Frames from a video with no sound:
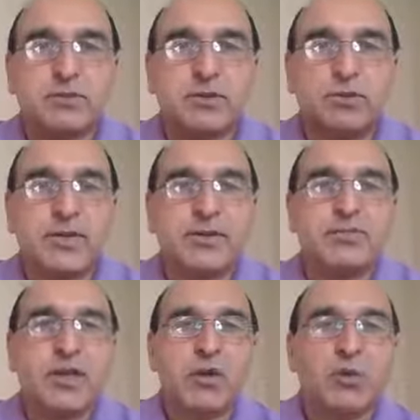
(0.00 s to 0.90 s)
Okay,
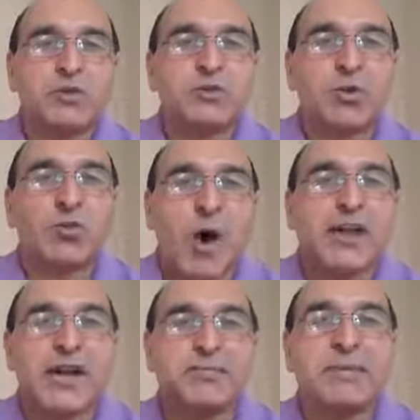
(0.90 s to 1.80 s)
what is good
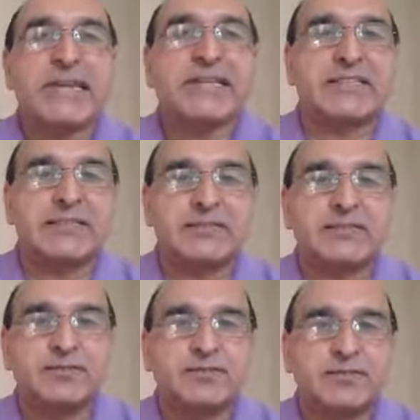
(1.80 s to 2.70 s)
war or peace?
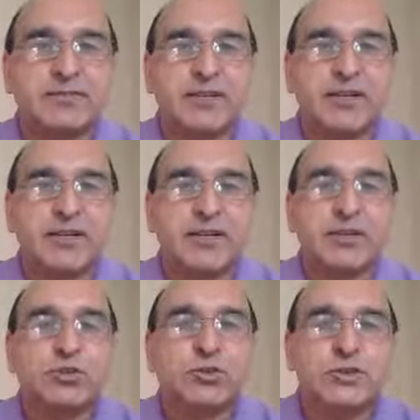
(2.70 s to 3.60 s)

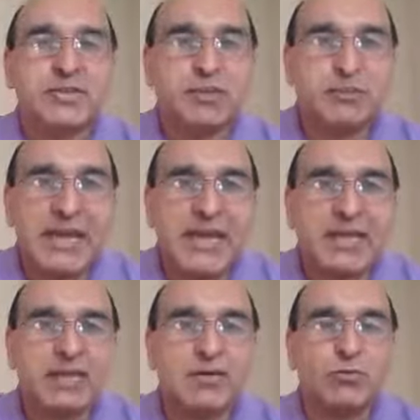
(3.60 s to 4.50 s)
So
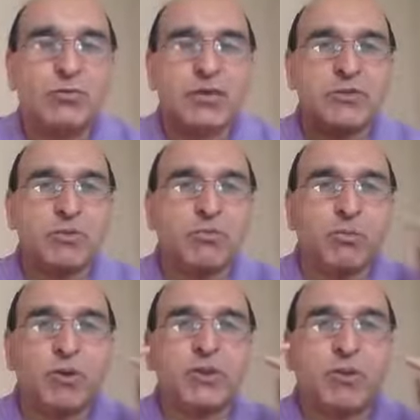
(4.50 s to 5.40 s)
CPEC, when you
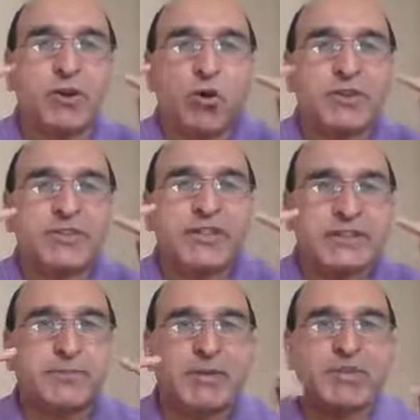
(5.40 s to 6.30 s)
put your own
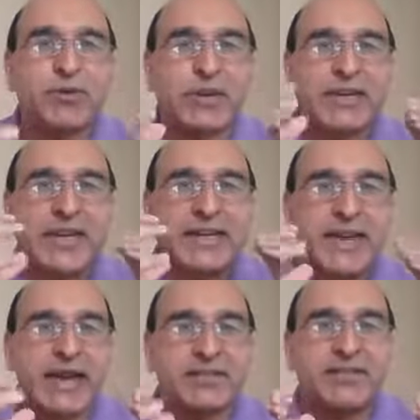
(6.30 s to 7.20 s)
judgment, you can
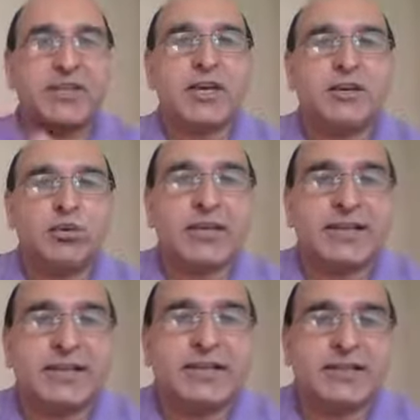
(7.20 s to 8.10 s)
analyze it. You are a
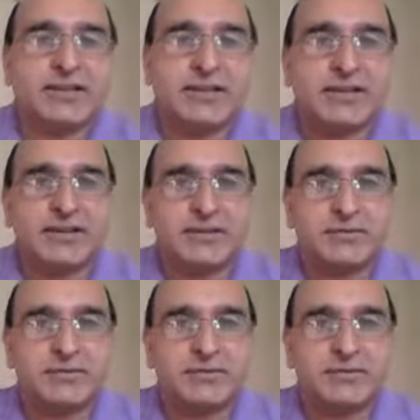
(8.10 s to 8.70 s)
critical thinker.